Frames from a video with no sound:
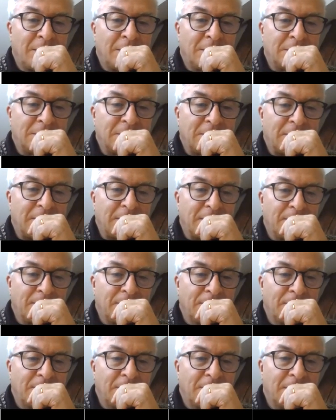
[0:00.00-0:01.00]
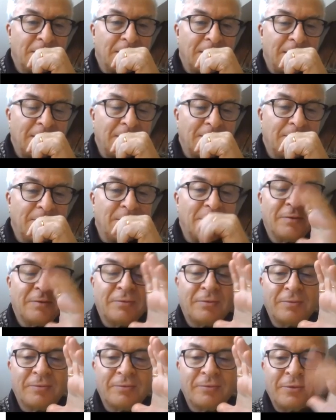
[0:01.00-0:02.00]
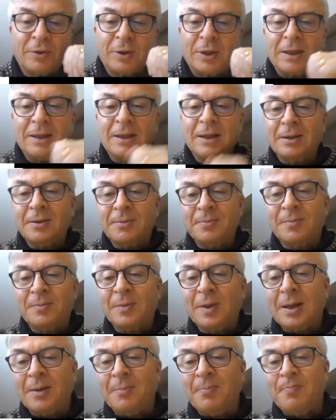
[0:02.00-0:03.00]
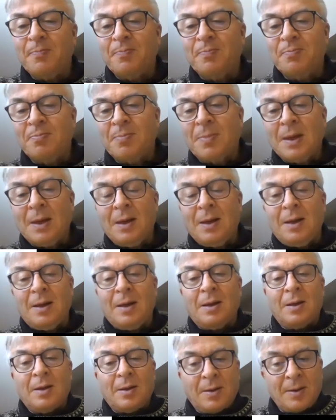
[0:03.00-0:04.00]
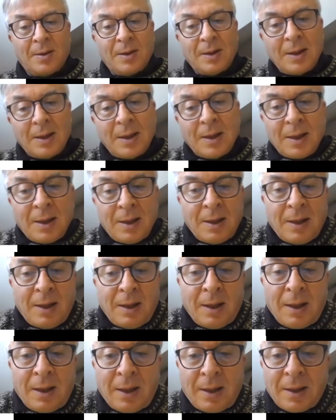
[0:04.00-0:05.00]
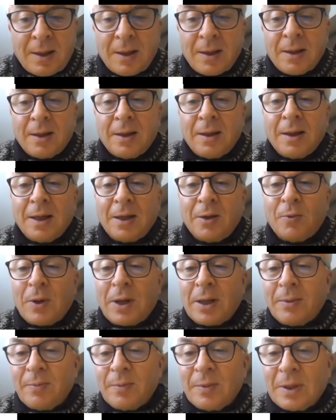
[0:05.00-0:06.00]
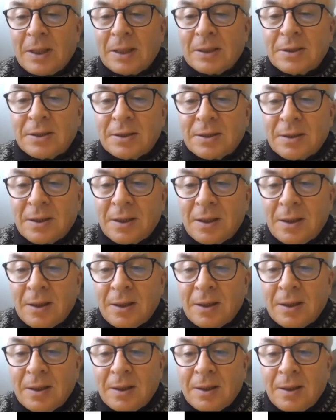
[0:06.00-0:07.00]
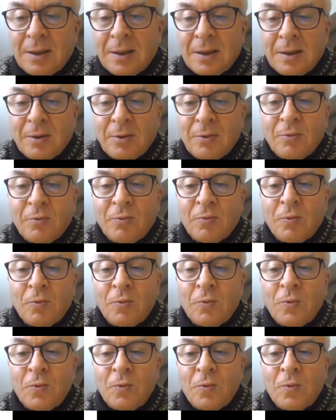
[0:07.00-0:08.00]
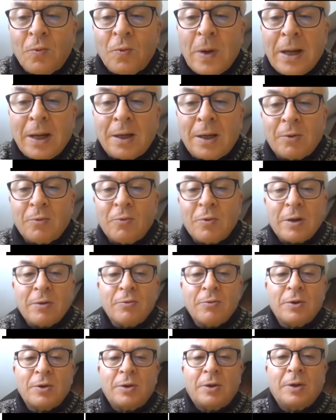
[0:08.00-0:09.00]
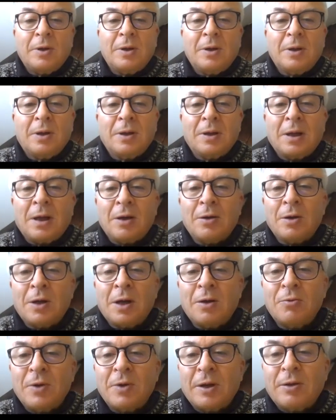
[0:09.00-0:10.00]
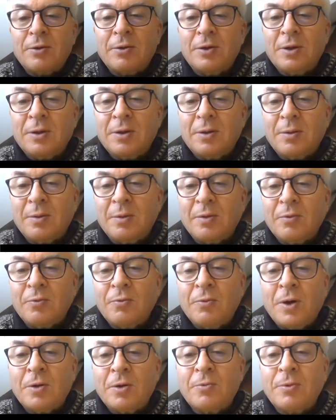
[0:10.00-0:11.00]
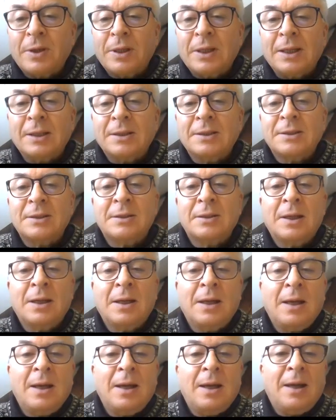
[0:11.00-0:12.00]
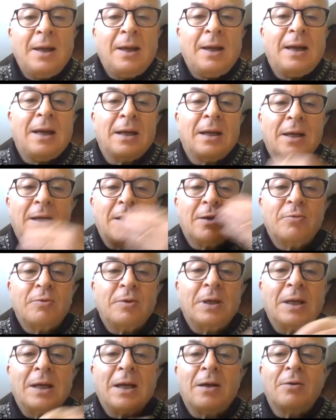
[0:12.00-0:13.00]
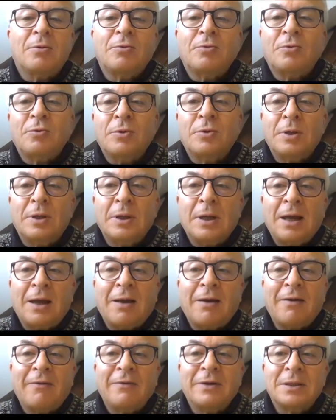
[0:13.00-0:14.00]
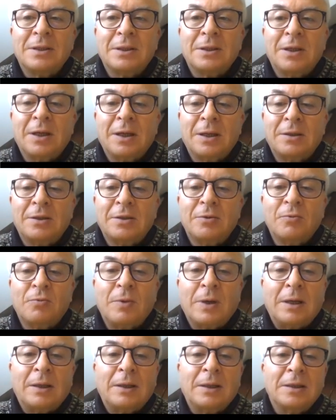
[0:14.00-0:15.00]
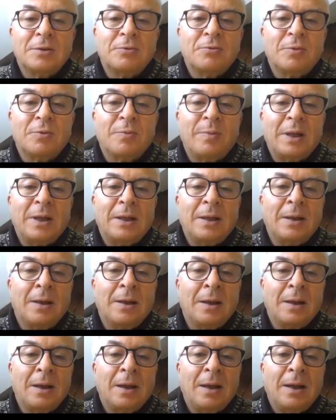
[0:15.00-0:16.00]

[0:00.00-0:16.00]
oh, sorry, yeah, forget that, yeah. Anyway, that's where we would, how we could work with this. And if we now would have a situation where this would be